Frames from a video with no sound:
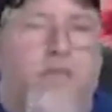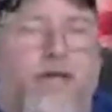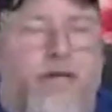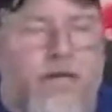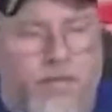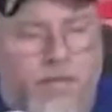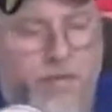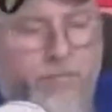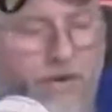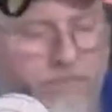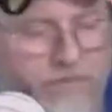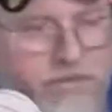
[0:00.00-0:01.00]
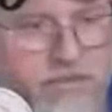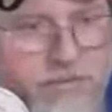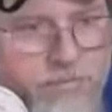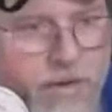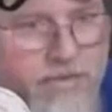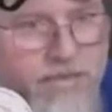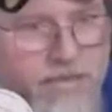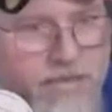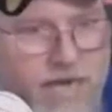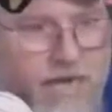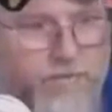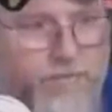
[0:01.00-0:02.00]
But let me preface this by
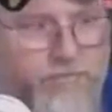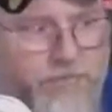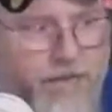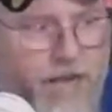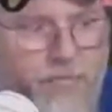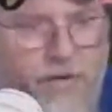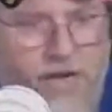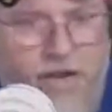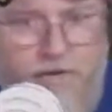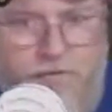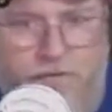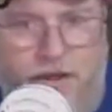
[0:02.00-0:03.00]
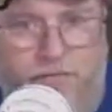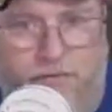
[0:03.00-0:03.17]
saying I'm a Gator fan.